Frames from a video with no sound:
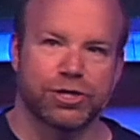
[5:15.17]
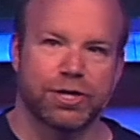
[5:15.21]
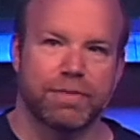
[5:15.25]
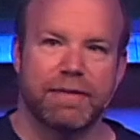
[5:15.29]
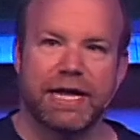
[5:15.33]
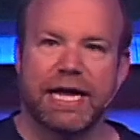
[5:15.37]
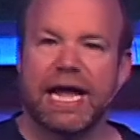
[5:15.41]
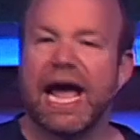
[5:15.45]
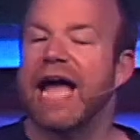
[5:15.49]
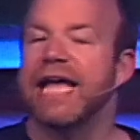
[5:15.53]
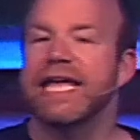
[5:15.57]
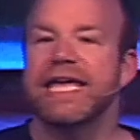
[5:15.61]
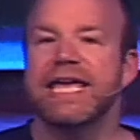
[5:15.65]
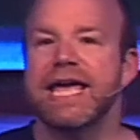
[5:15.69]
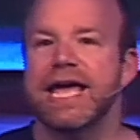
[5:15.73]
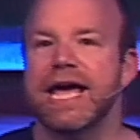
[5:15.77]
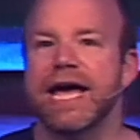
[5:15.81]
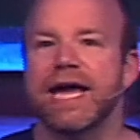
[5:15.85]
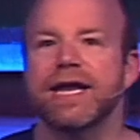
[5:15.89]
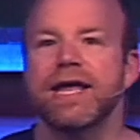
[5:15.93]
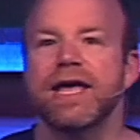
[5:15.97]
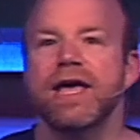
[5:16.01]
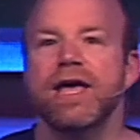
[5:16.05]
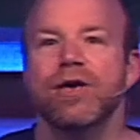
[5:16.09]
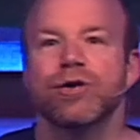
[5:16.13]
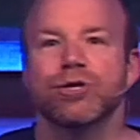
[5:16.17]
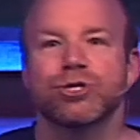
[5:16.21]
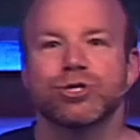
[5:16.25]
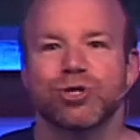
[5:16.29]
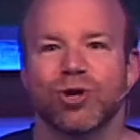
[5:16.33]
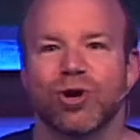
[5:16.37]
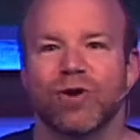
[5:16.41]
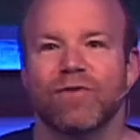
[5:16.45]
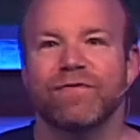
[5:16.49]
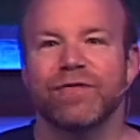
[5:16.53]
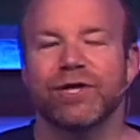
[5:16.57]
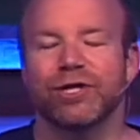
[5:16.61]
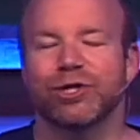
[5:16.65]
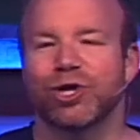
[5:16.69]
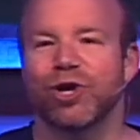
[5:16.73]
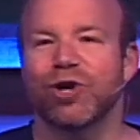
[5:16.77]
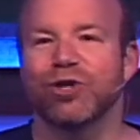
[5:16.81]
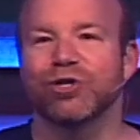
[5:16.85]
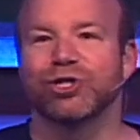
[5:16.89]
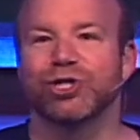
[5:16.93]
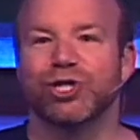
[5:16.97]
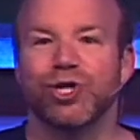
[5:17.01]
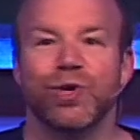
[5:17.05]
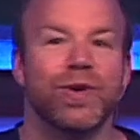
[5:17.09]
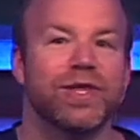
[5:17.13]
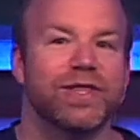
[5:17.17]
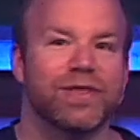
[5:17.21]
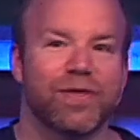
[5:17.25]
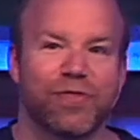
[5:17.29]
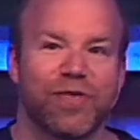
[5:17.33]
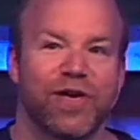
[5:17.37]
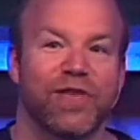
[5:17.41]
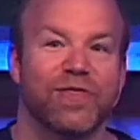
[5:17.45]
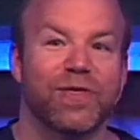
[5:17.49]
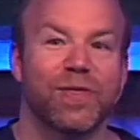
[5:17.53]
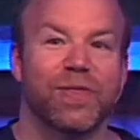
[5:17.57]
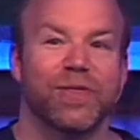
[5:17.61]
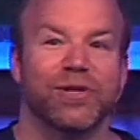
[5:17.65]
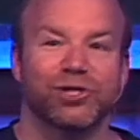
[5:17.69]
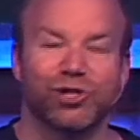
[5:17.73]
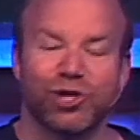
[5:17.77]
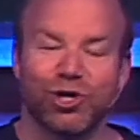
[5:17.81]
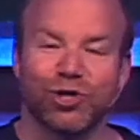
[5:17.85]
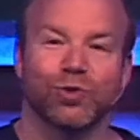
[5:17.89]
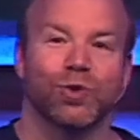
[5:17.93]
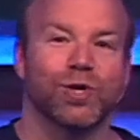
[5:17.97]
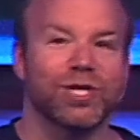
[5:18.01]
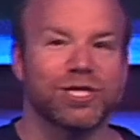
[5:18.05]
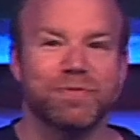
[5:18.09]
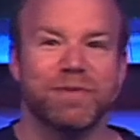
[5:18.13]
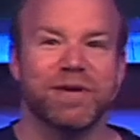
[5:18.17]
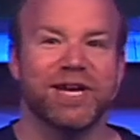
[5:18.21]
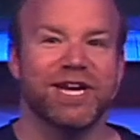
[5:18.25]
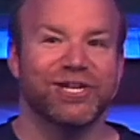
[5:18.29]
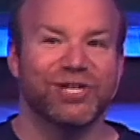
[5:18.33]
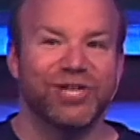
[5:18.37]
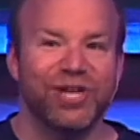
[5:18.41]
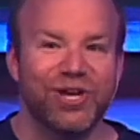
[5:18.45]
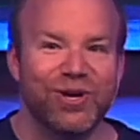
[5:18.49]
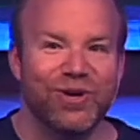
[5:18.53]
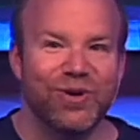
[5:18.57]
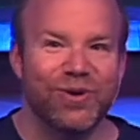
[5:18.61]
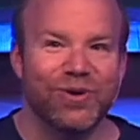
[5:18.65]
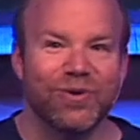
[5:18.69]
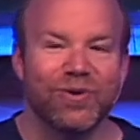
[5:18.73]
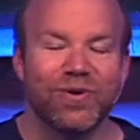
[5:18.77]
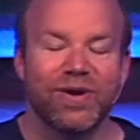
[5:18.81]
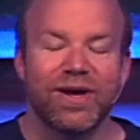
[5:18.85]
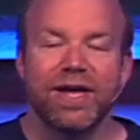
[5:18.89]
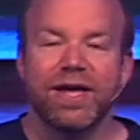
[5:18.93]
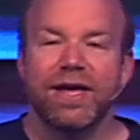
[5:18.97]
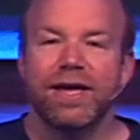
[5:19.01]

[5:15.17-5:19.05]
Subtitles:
I'm like, I can't serve the church doing the thing that the church wants me to do